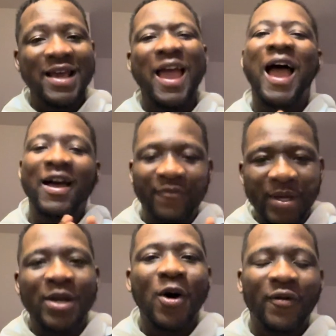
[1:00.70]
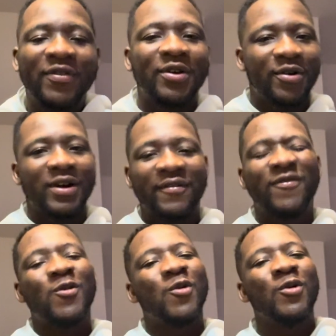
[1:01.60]
I have been off the grid
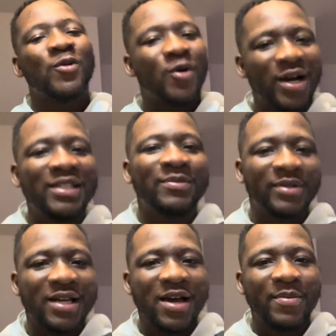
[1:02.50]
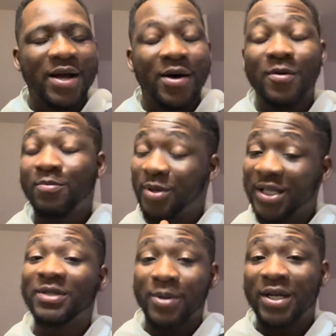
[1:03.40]
for quite some time now.
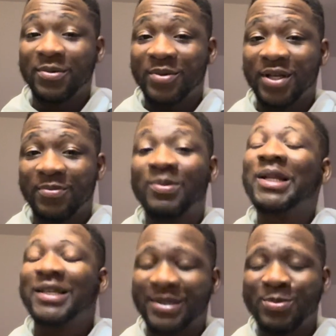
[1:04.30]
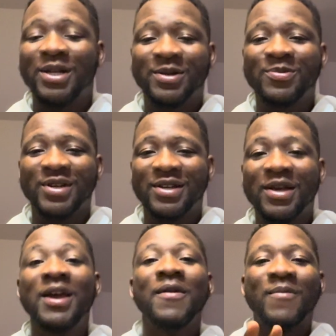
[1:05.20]
Please pardon me. Please pardon me.
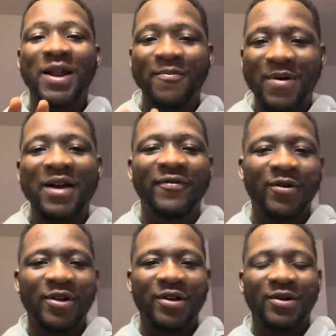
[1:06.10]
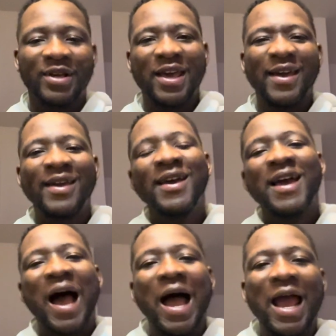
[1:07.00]
But I'm back for good, okay?
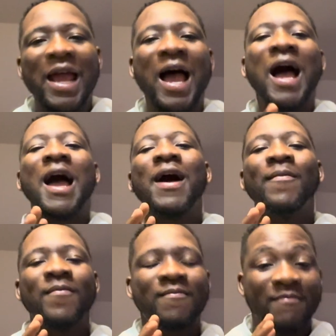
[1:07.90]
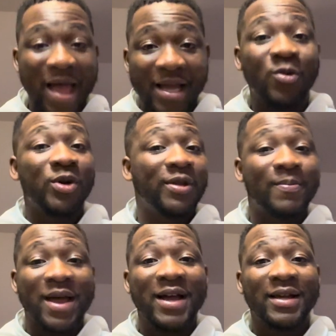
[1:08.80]
I am back with the
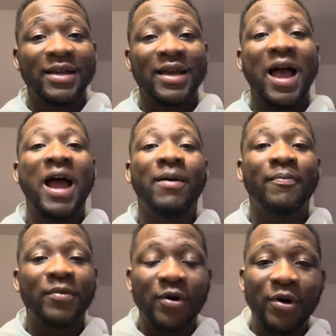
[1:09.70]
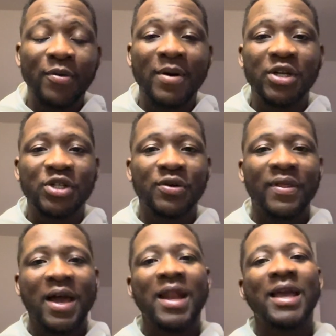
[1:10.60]
bank. I am going to make sure
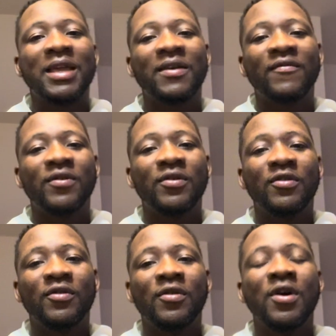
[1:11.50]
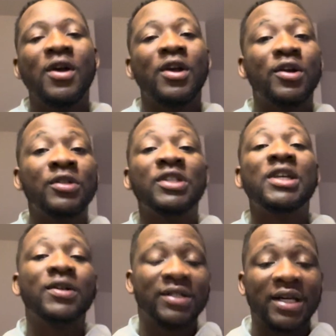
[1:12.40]
that I give you
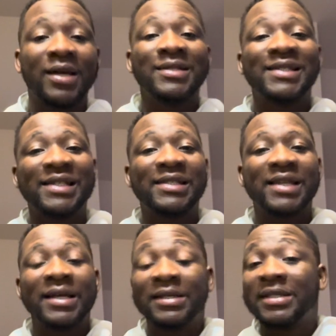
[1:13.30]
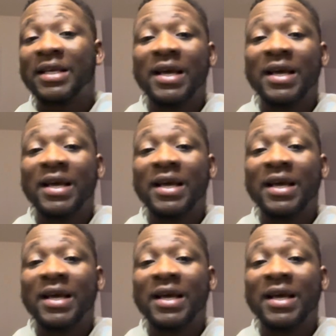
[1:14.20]
continuous and consistent